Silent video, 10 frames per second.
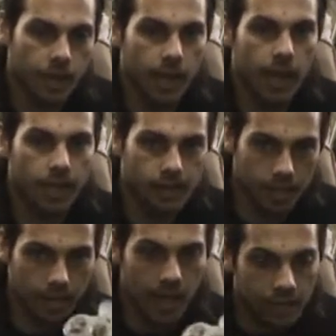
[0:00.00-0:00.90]
and
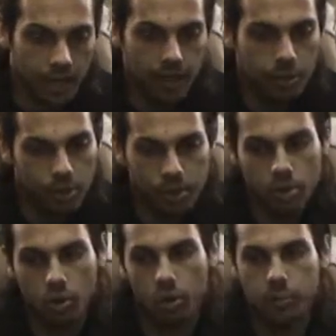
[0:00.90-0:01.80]
some kind of GameCube
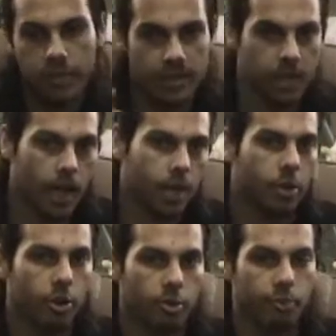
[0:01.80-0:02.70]
controller, because a lot of
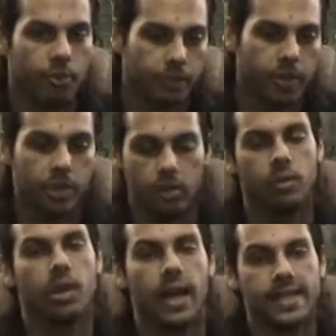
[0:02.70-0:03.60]
the homebrew really
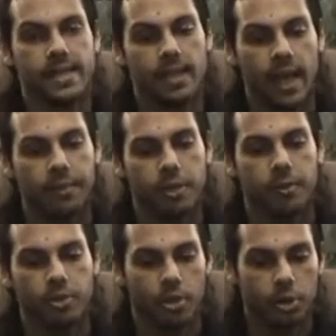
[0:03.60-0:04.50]
utilizes the
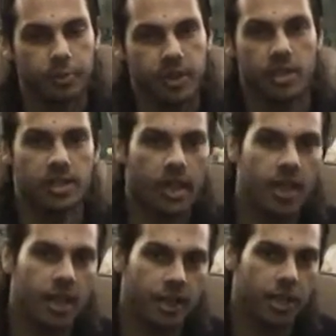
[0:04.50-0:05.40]
GameCube controller because
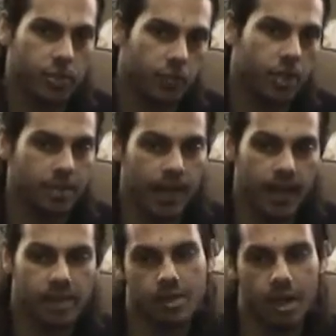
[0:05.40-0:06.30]
this really
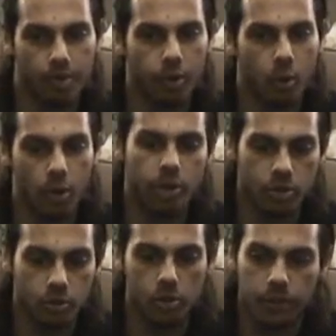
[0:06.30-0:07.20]
makes a poor
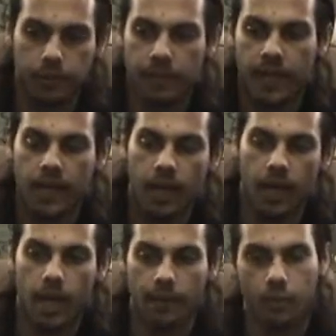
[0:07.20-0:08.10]
controller.
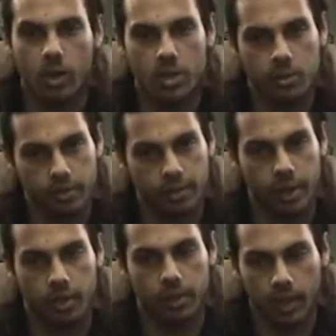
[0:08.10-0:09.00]
And of course, you
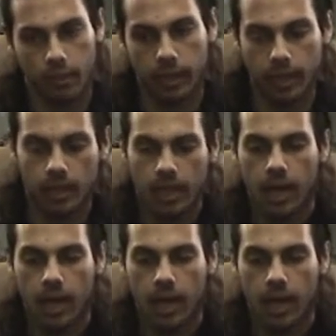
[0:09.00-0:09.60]
know, a Wii,